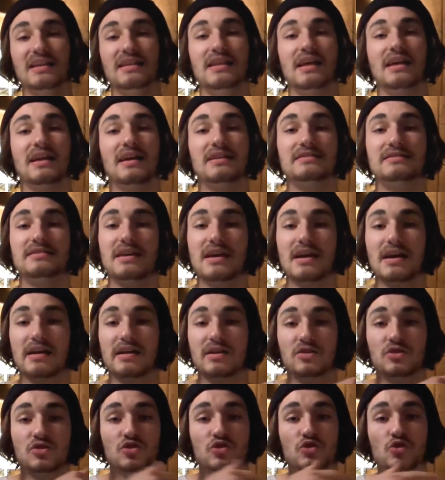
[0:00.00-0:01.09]
Then I
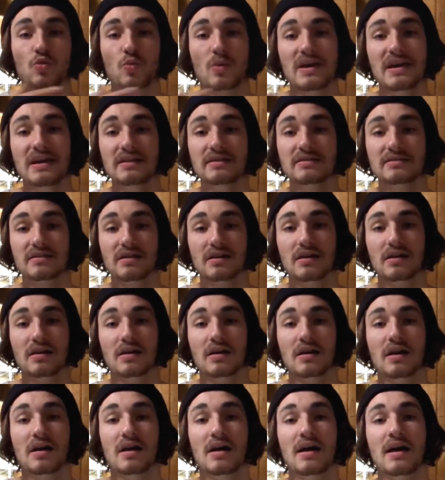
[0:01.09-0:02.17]
say sweet,
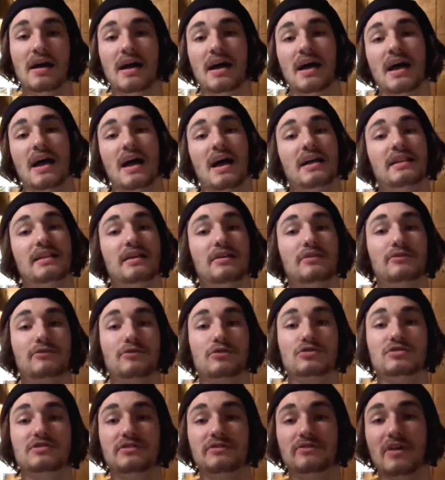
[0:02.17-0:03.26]
and then
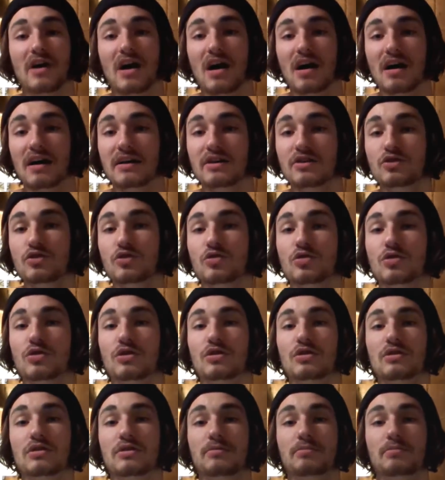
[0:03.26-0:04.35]
for divine you
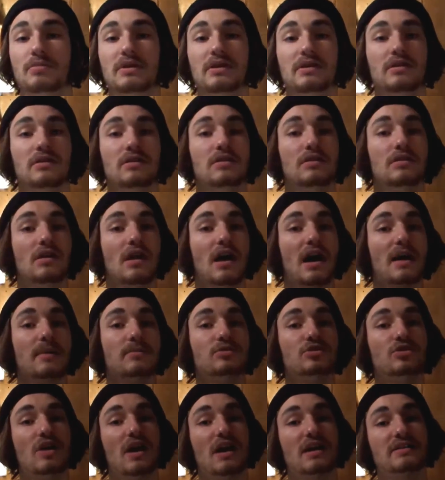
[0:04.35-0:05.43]
could be
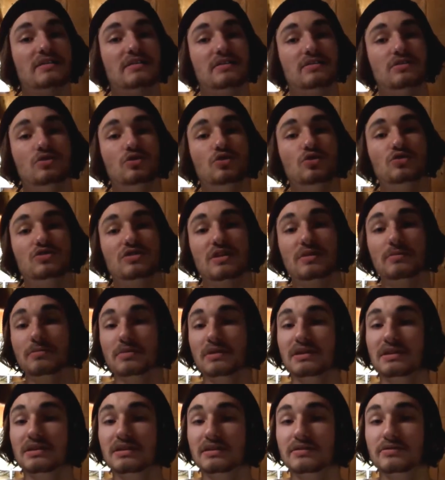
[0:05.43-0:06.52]
abstract and use a
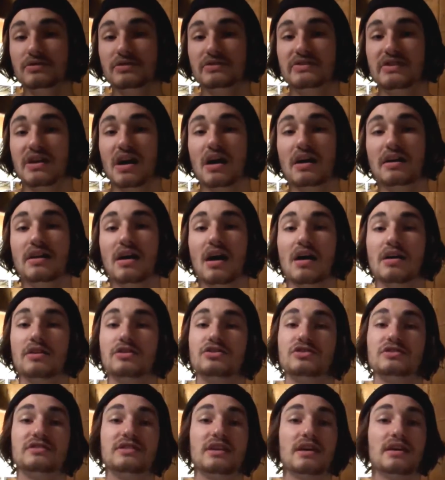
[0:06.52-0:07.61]
completely different sign. I
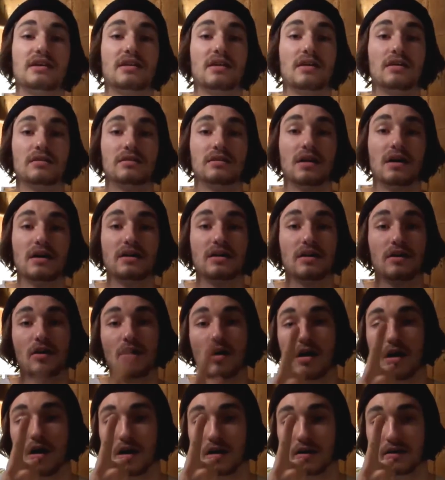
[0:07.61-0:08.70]
just said like
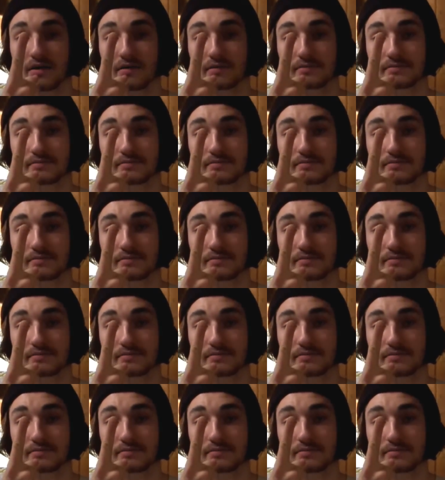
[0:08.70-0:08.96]
God.